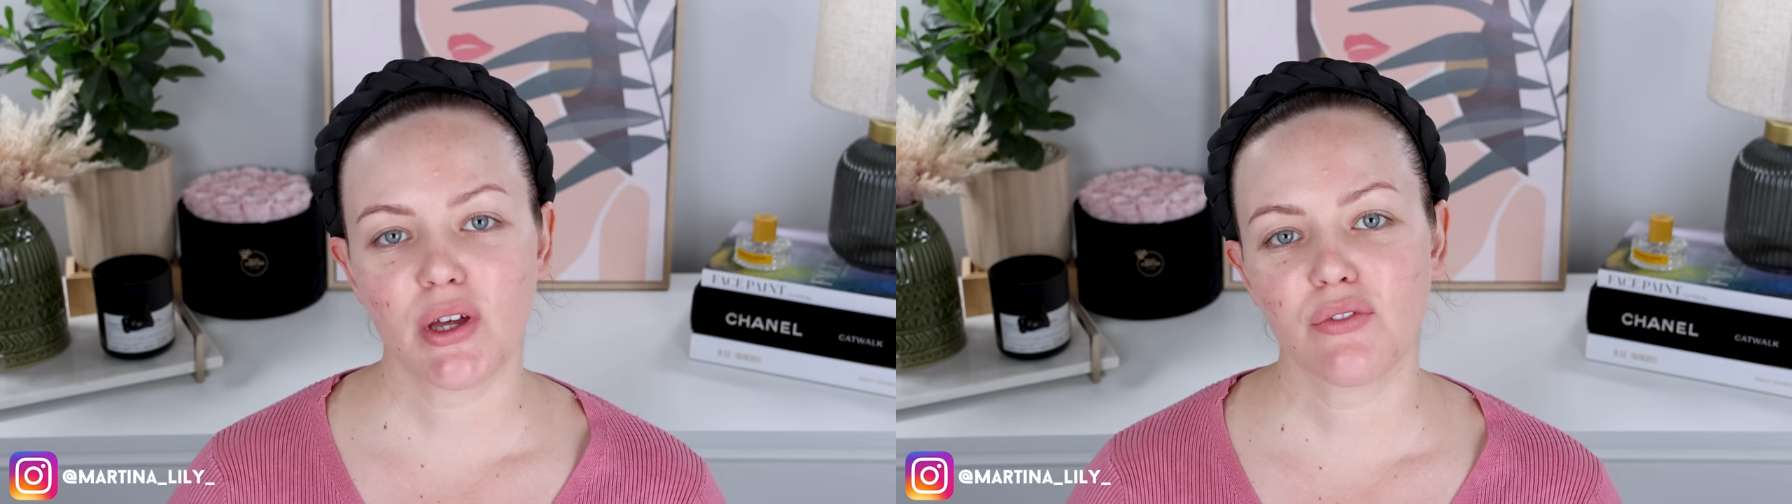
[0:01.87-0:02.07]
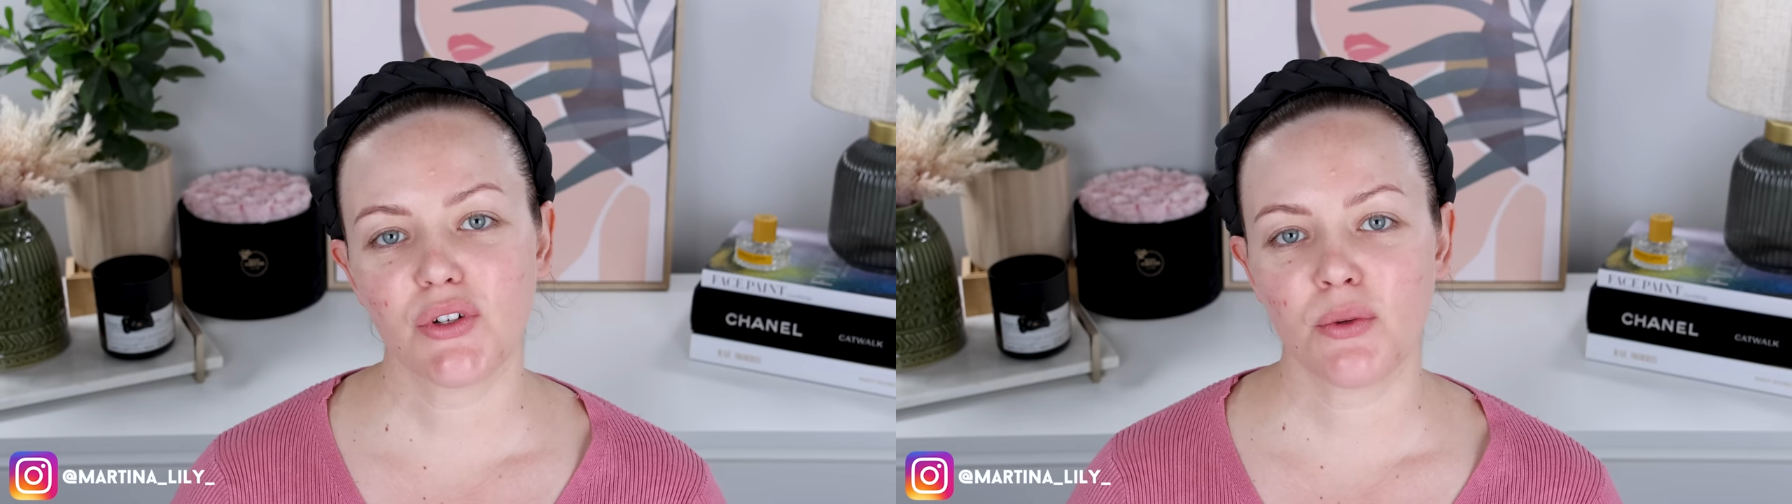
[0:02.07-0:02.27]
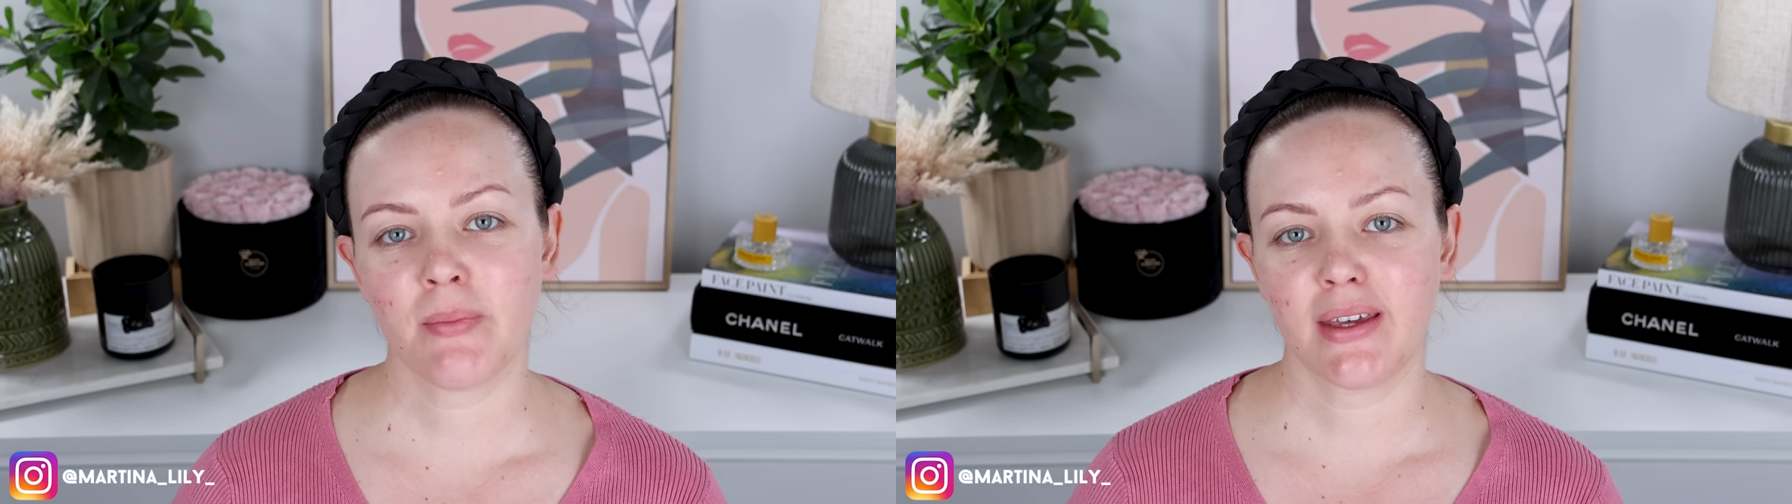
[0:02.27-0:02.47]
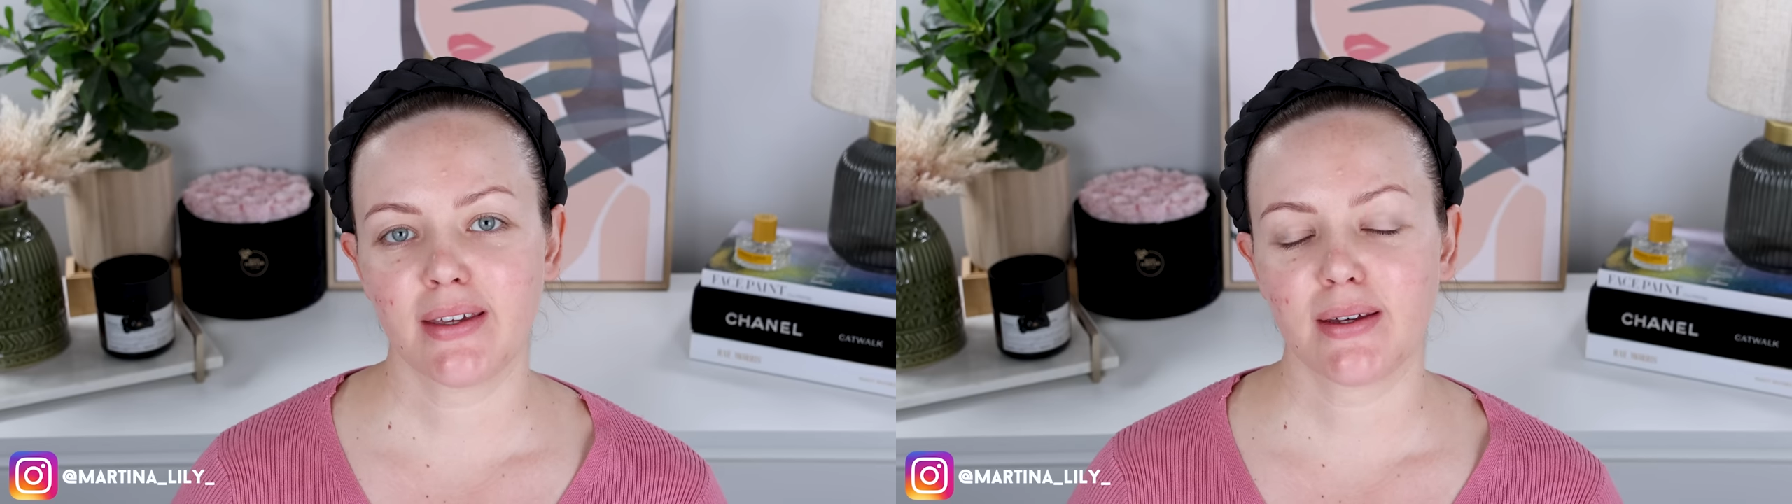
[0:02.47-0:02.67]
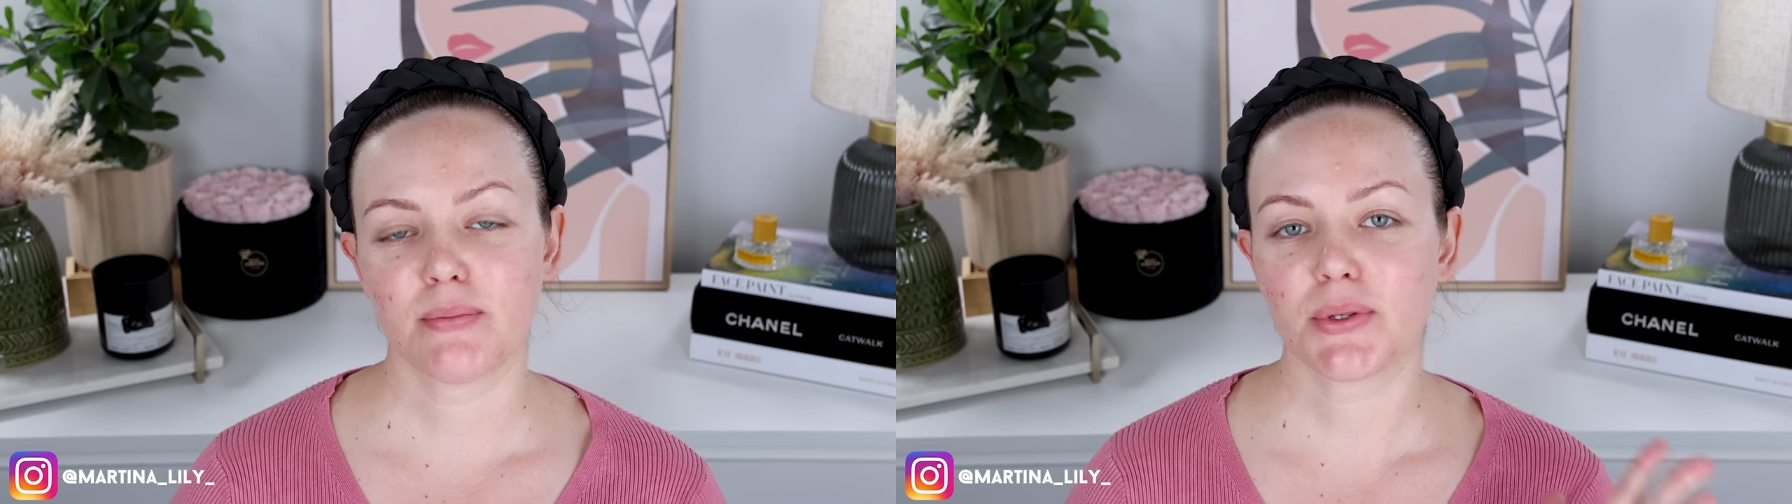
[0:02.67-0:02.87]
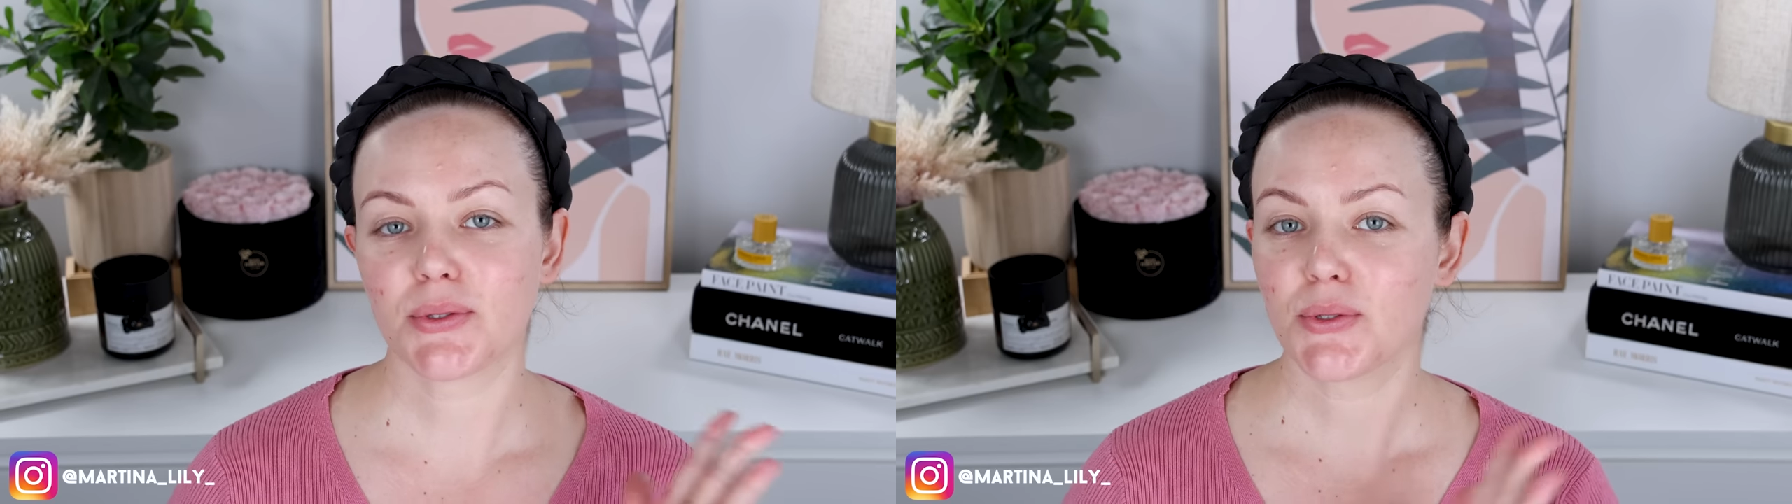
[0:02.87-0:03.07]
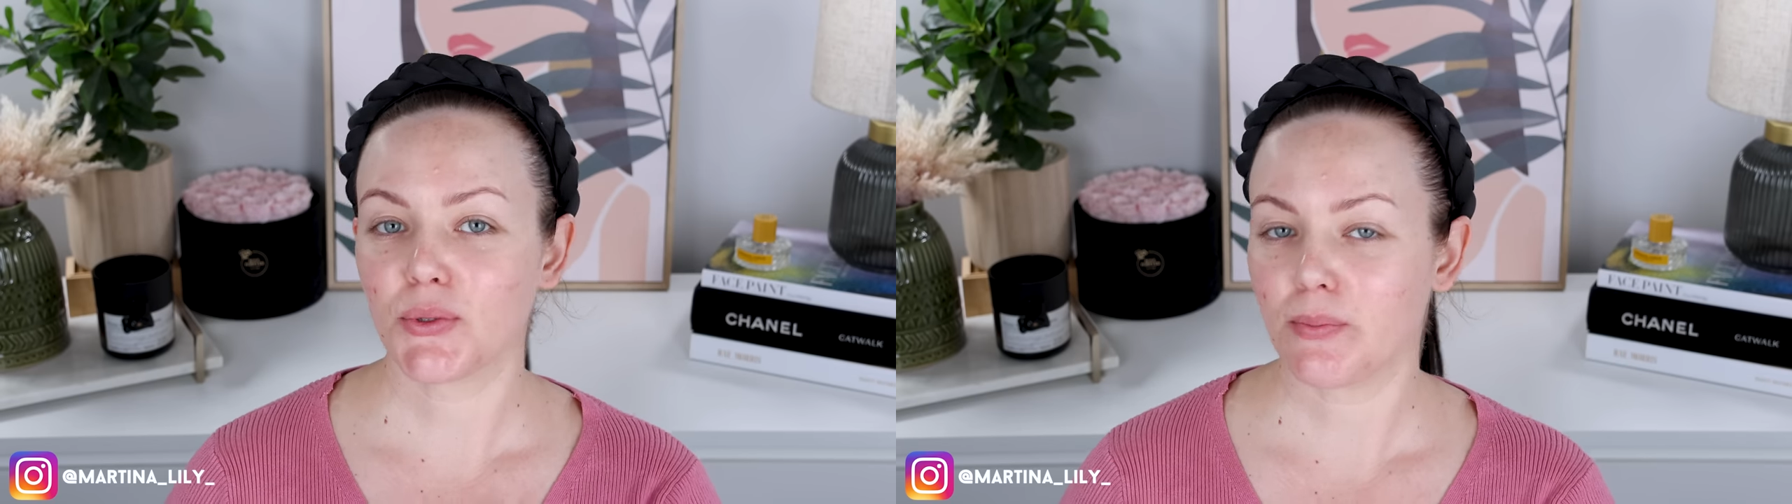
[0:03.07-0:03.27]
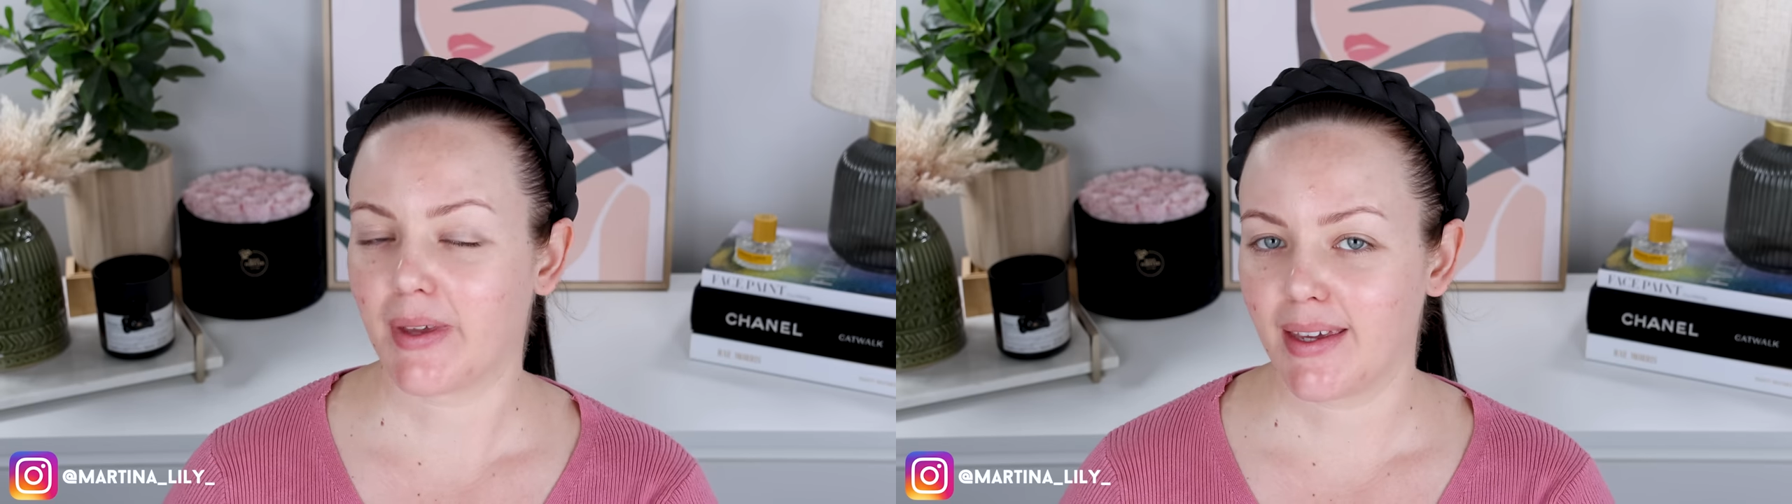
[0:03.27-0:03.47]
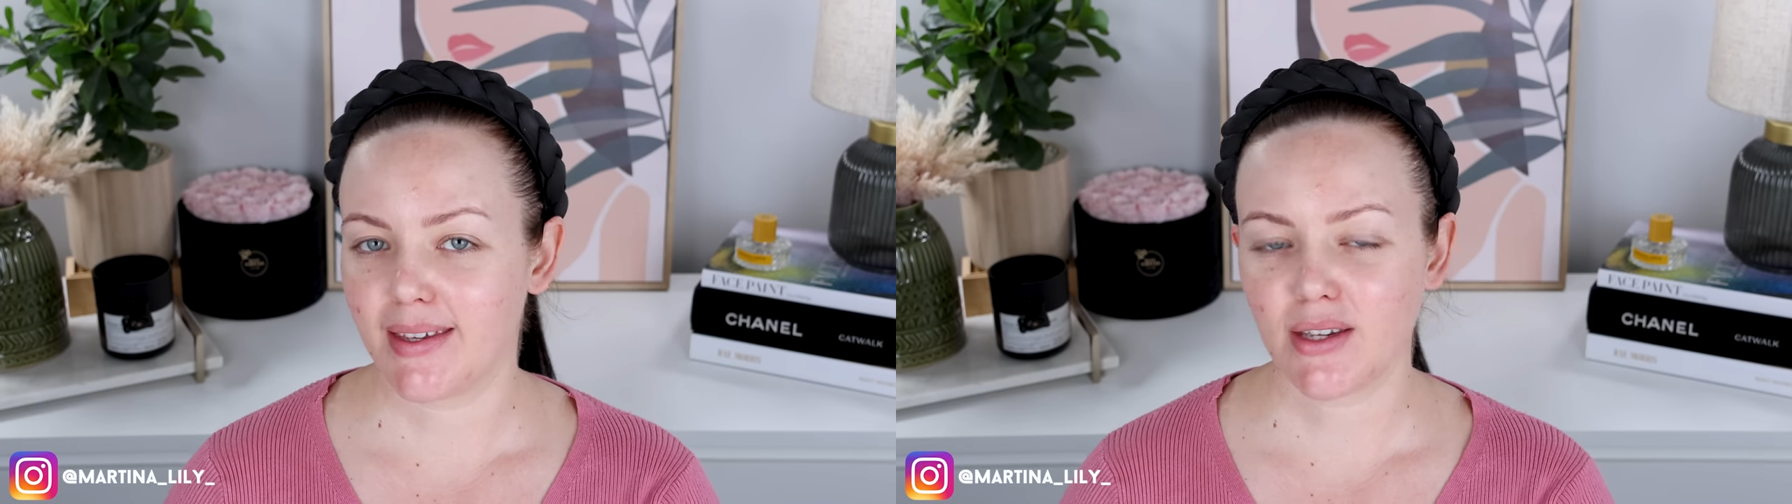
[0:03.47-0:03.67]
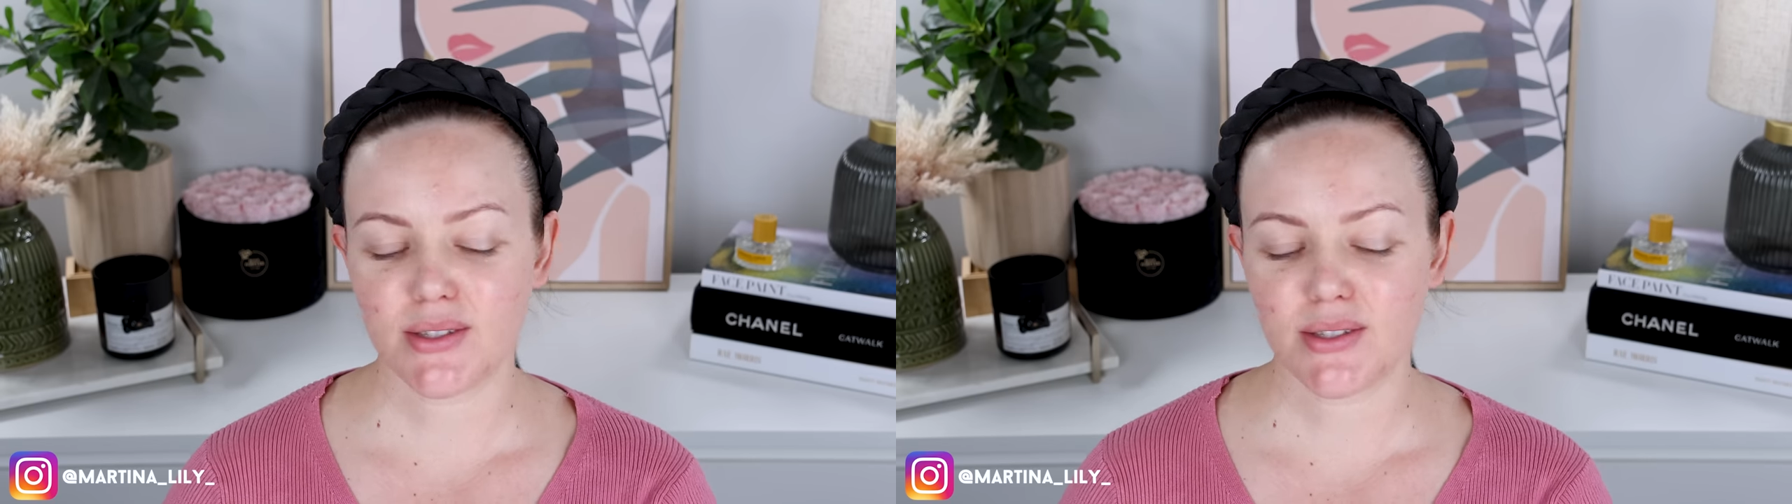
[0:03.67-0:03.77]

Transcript: of new makeup to me,